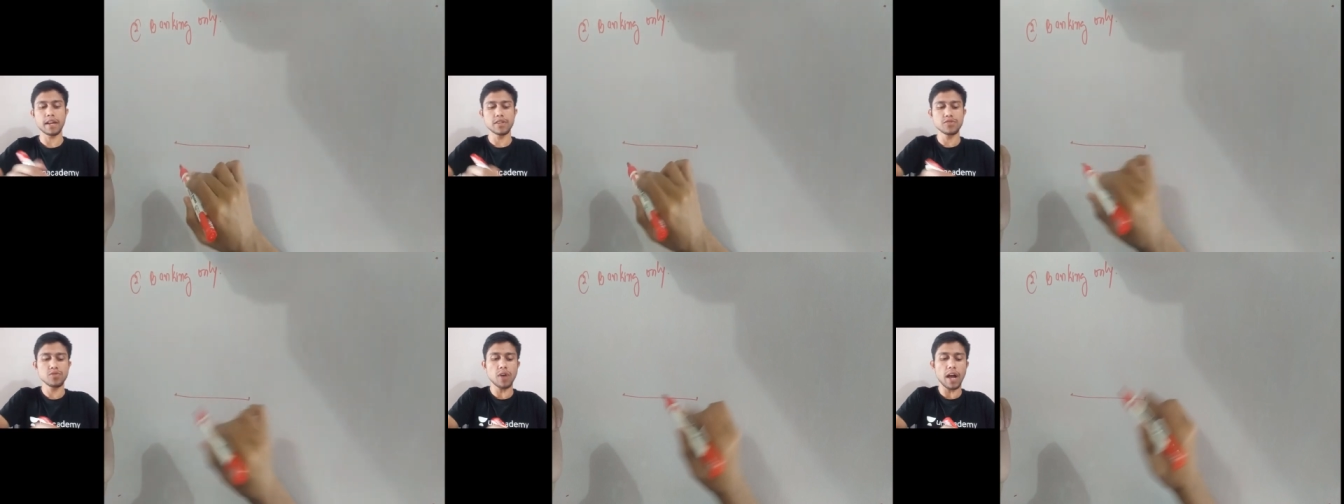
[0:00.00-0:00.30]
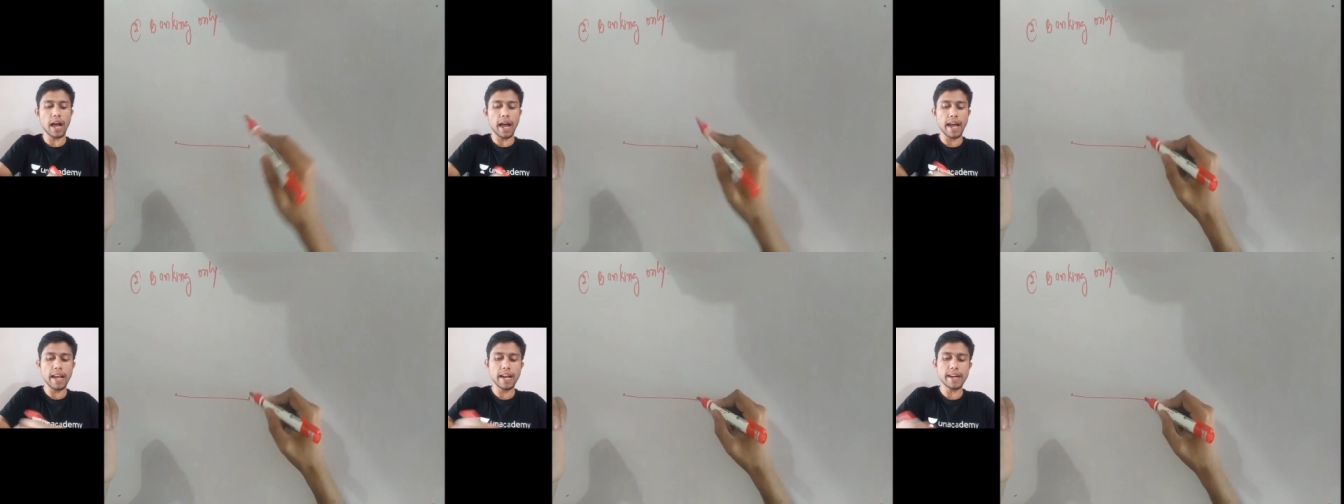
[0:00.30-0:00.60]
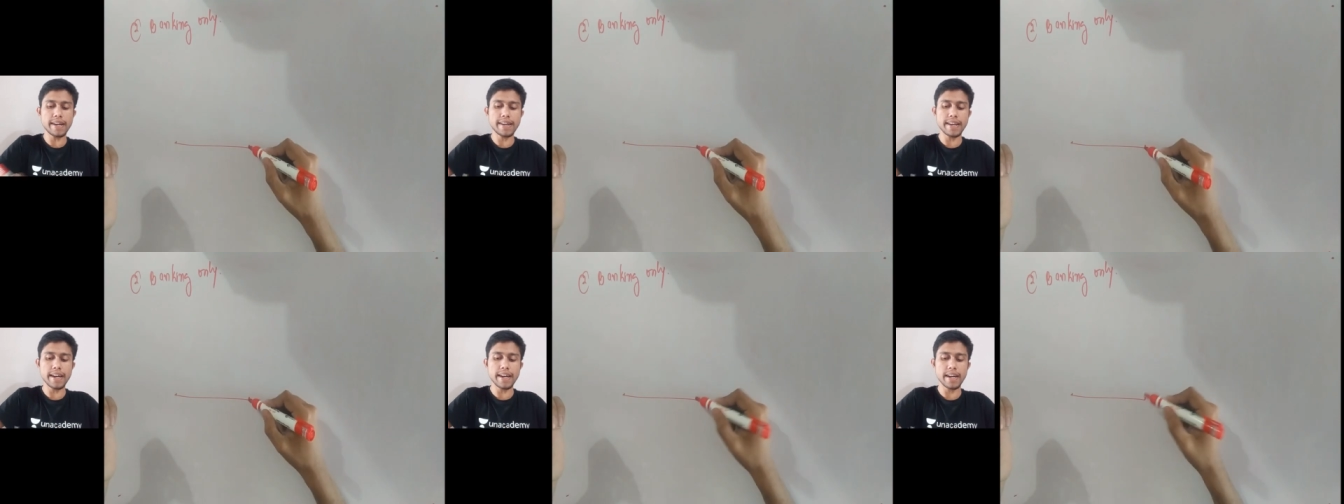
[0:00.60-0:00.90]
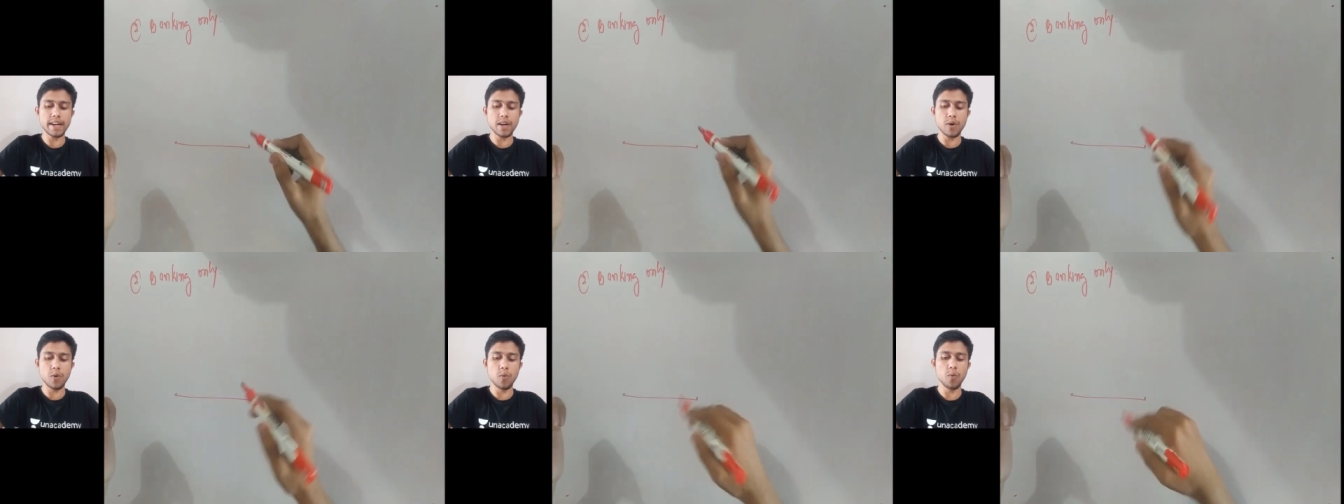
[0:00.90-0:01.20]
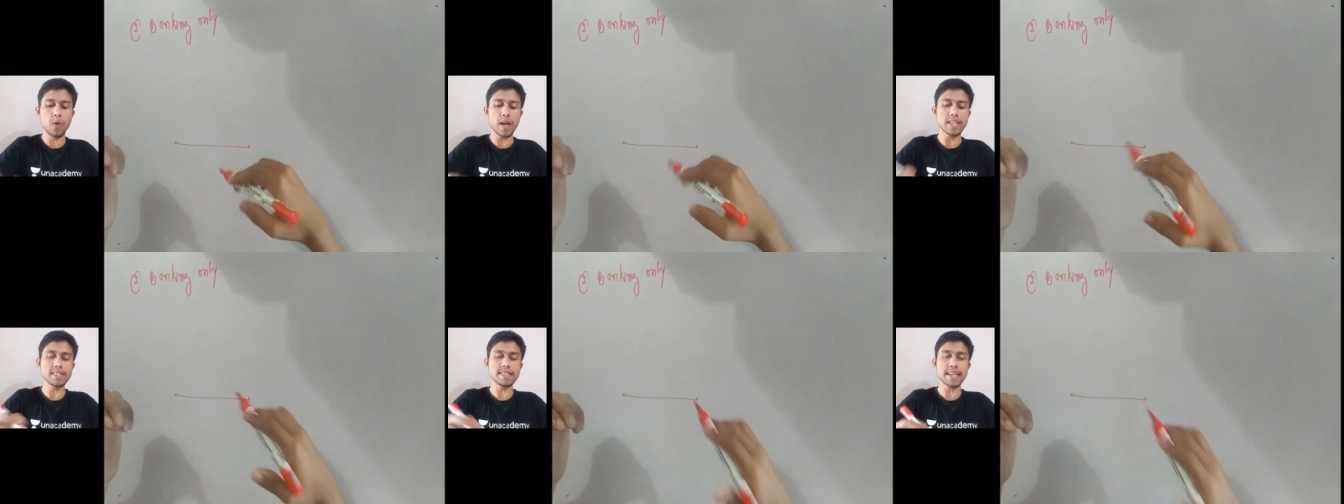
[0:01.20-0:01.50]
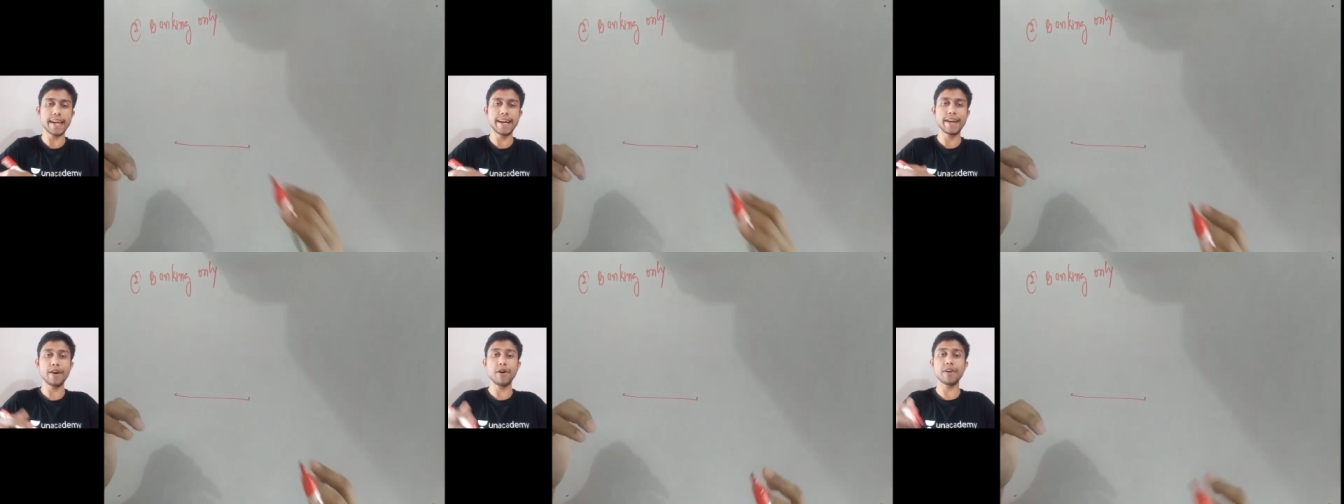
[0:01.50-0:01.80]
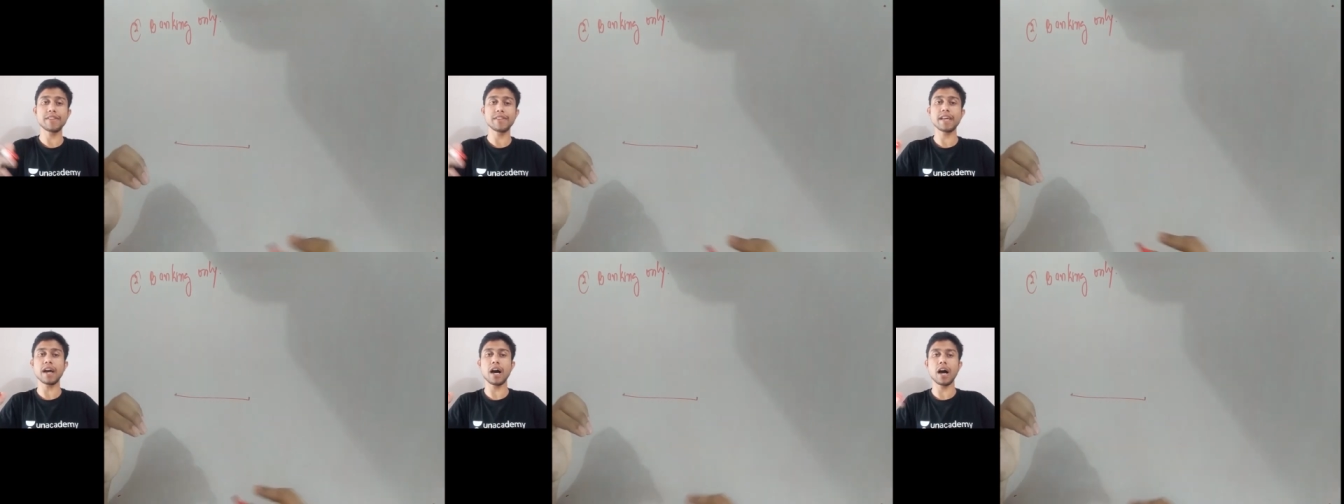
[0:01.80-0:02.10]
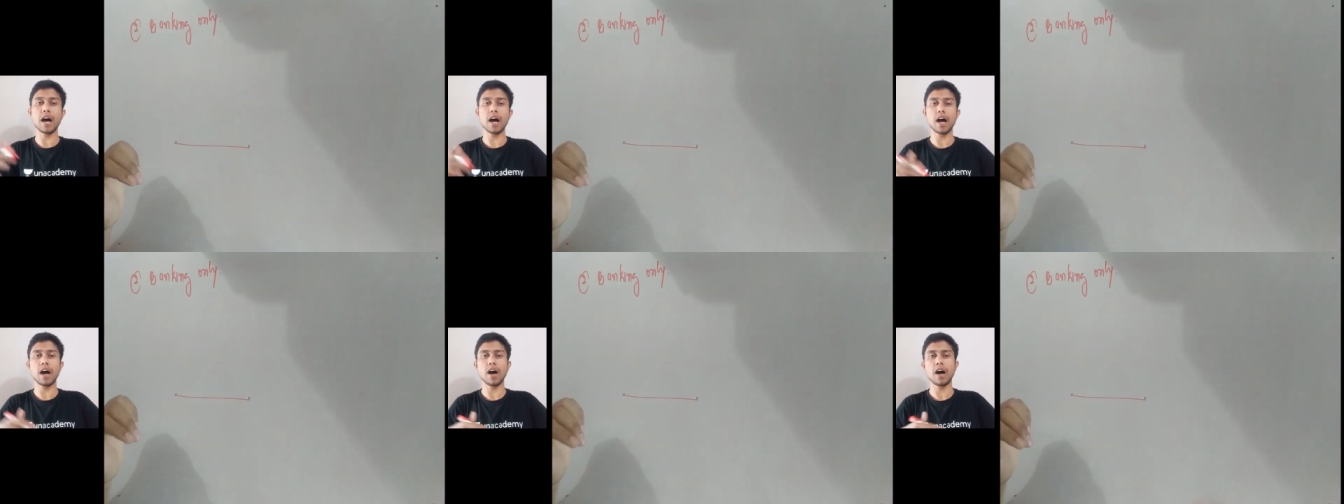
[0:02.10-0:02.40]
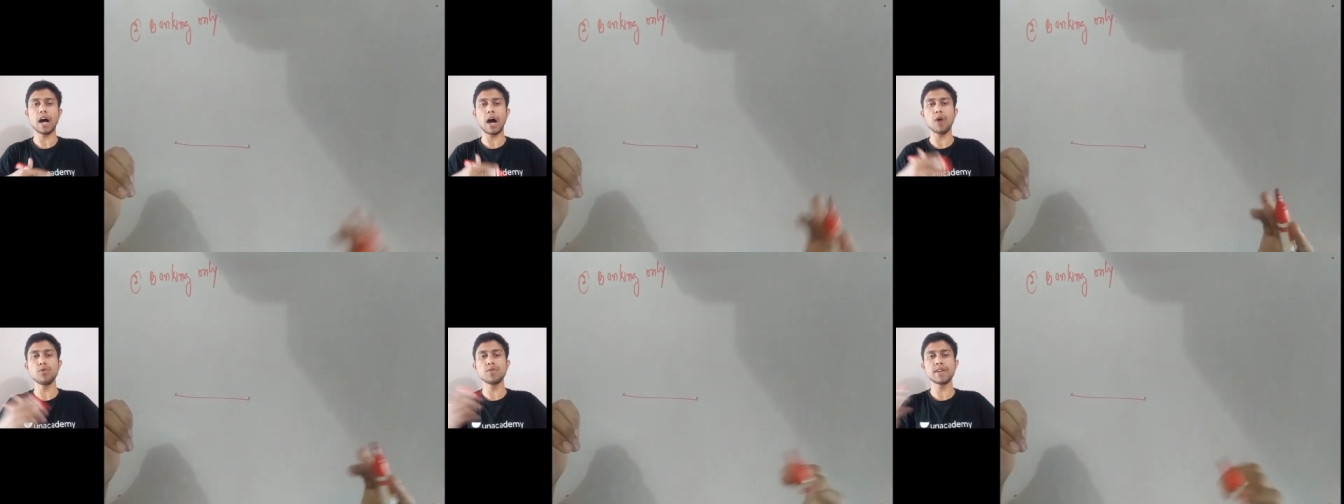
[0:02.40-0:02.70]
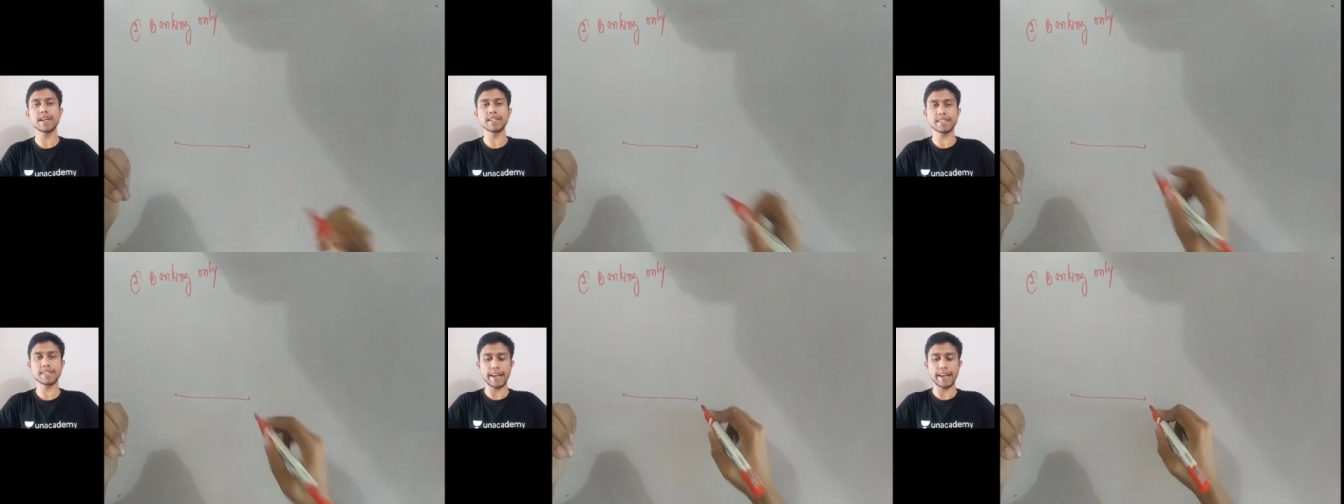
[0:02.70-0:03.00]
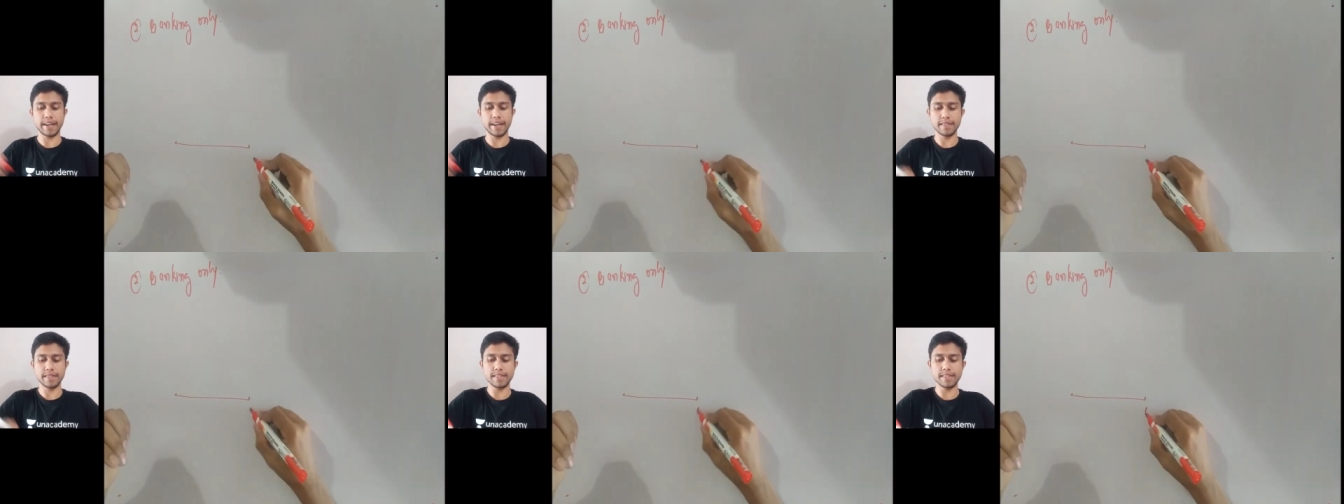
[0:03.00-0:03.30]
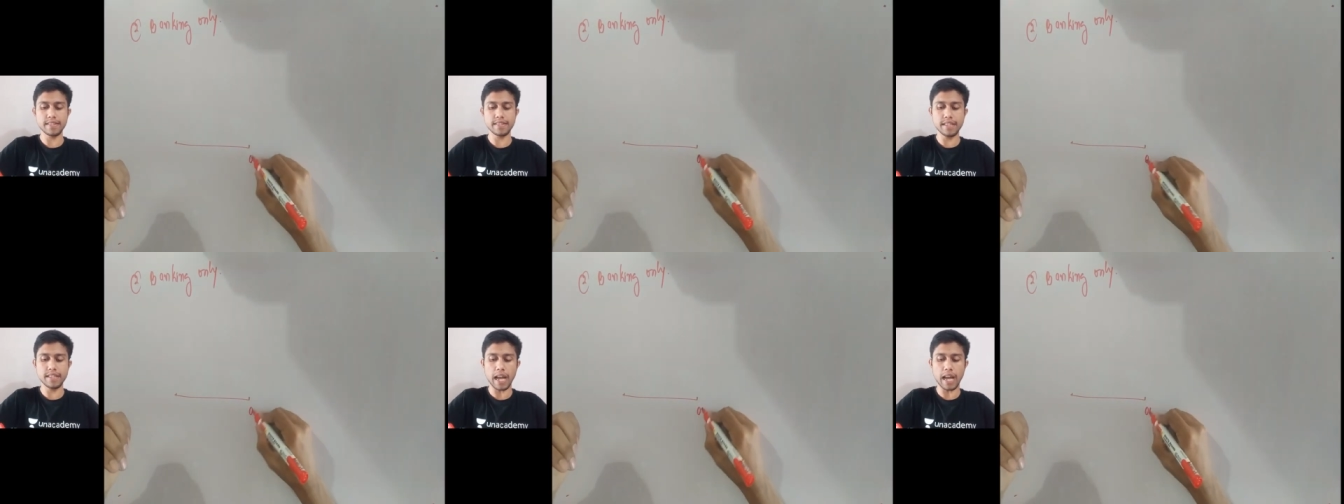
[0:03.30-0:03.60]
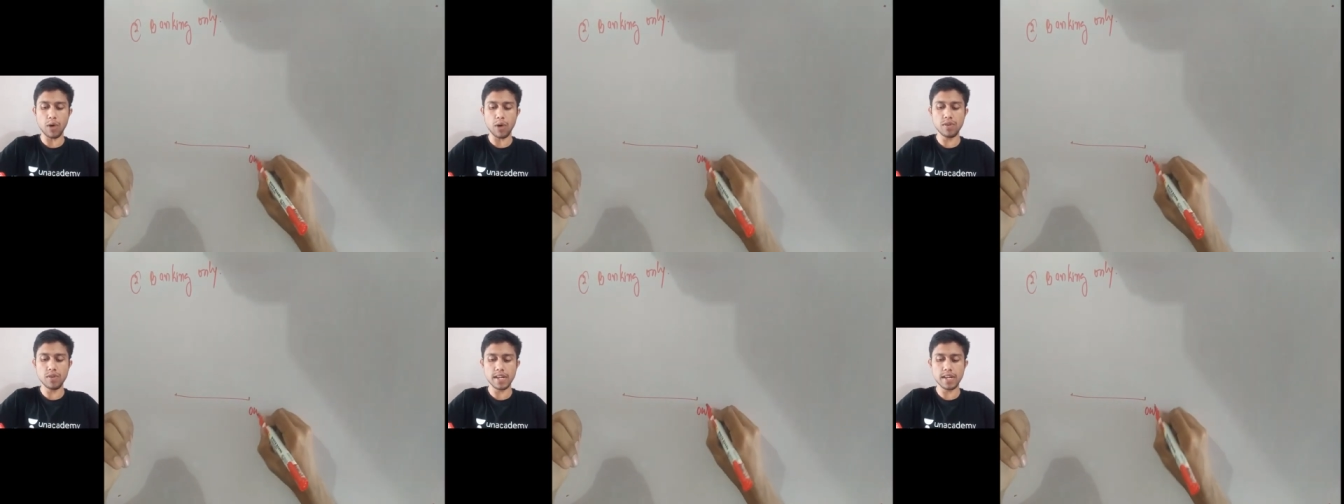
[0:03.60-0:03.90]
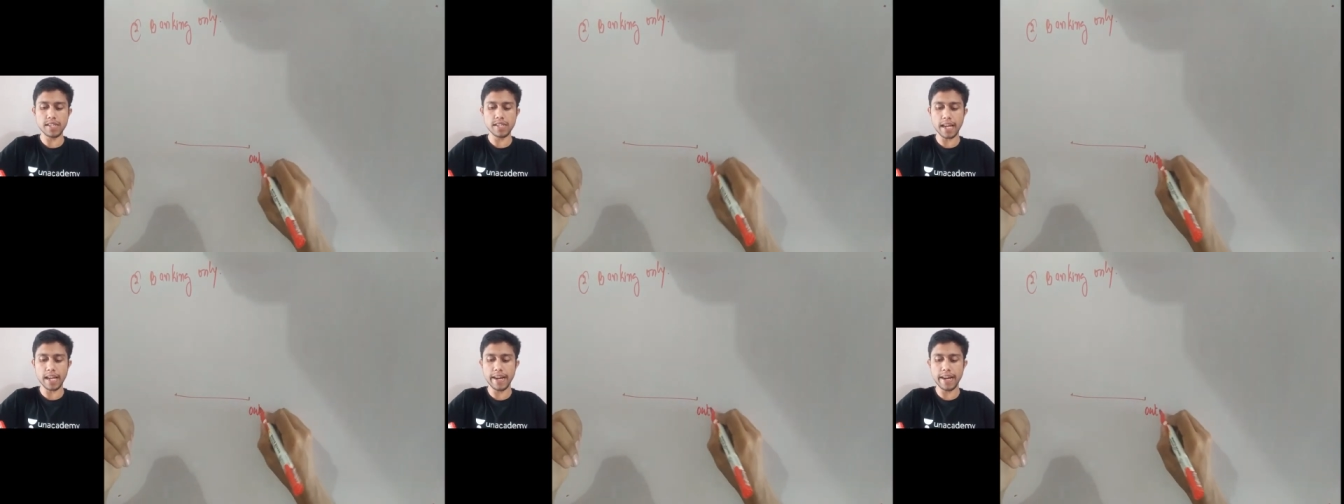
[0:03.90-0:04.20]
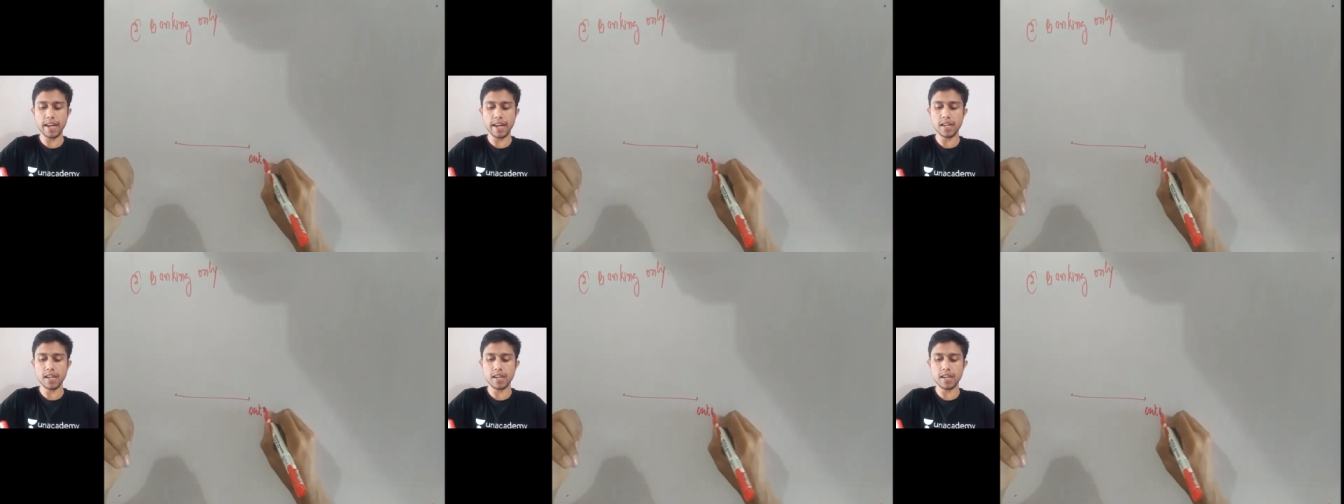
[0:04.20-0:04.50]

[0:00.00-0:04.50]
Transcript: So I'll tilt one side or the outer side. This is the outer side